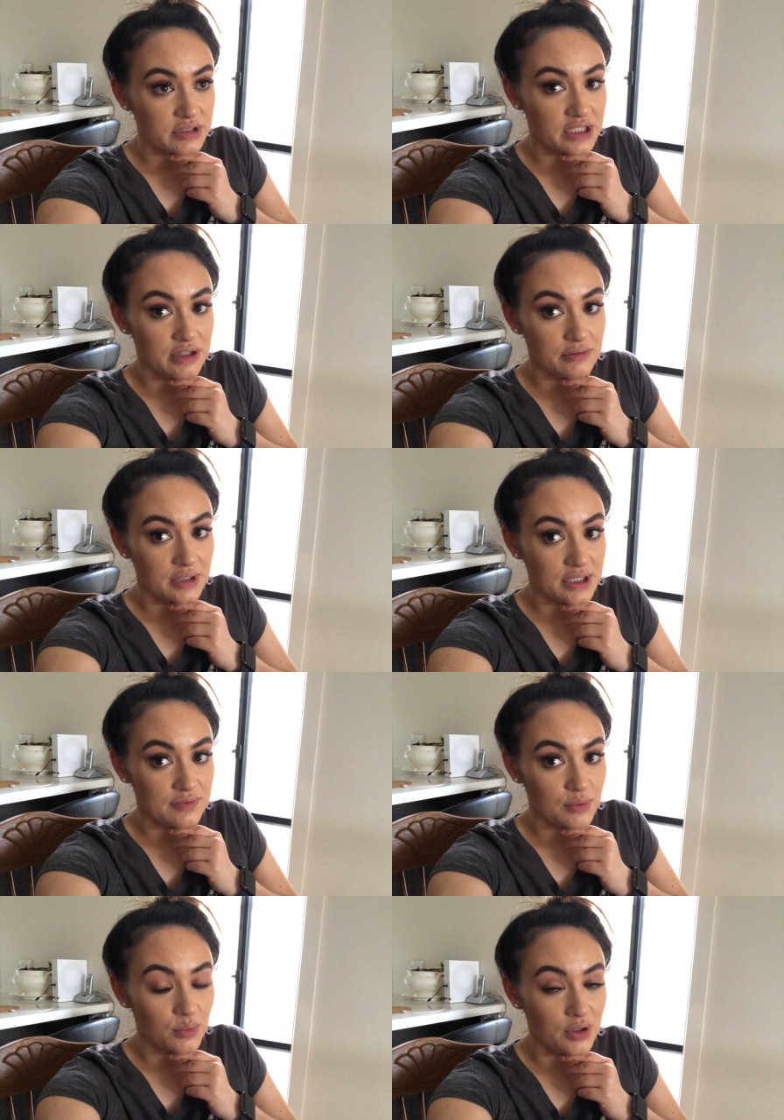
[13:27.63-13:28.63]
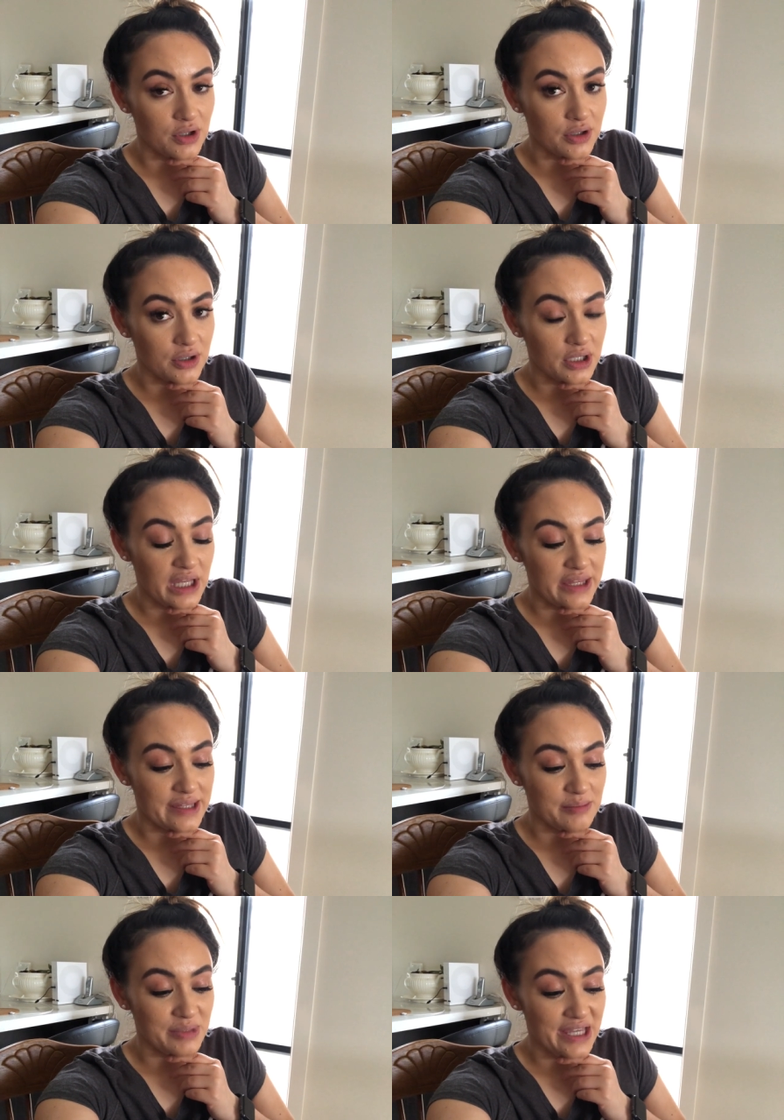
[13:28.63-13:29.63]
get ready for work, and
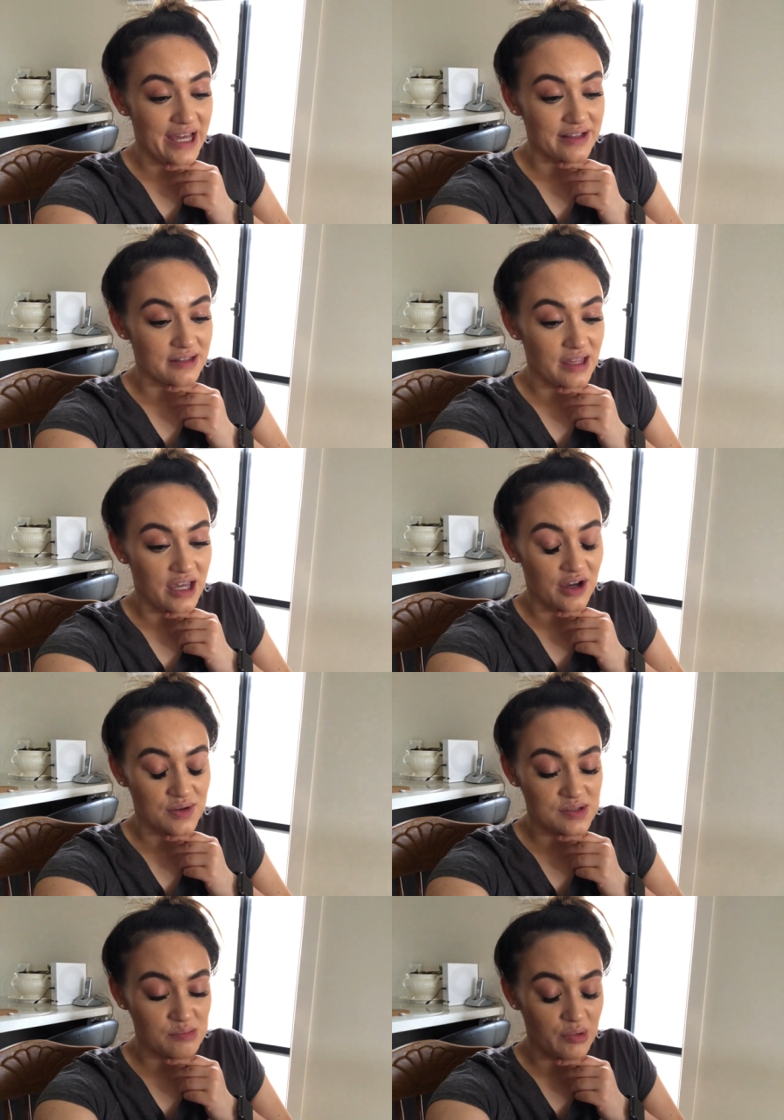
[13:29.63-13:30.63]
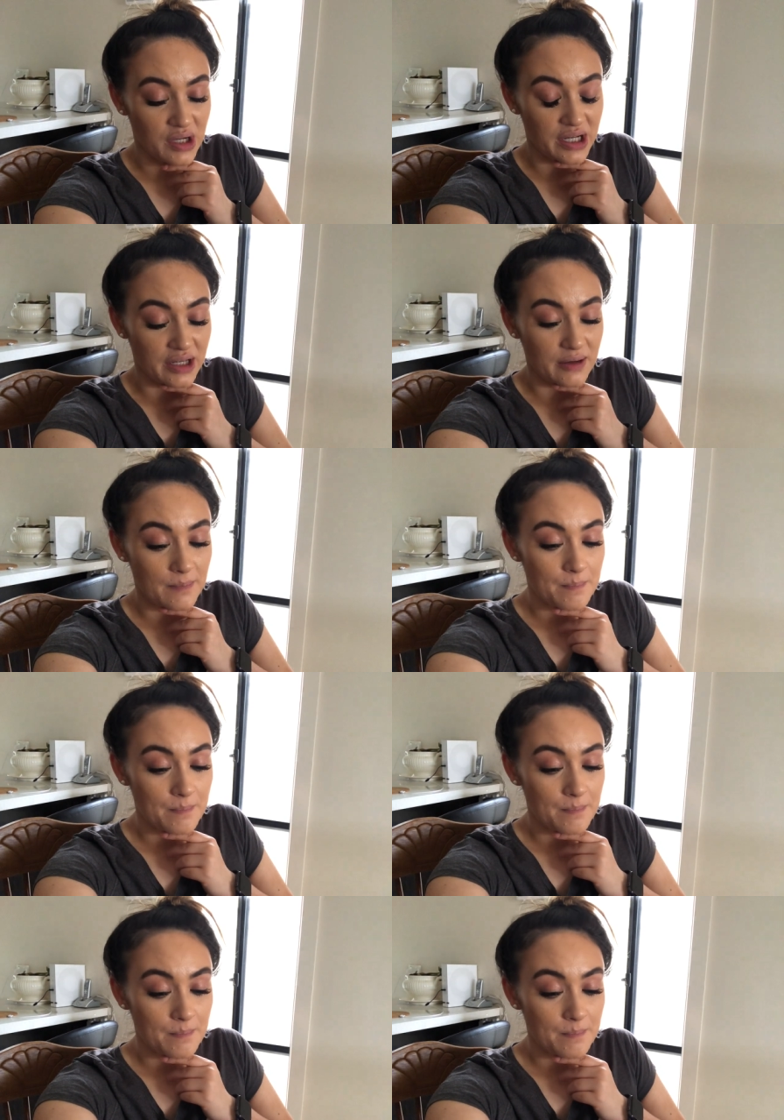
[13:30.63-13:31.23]
then be out of the house by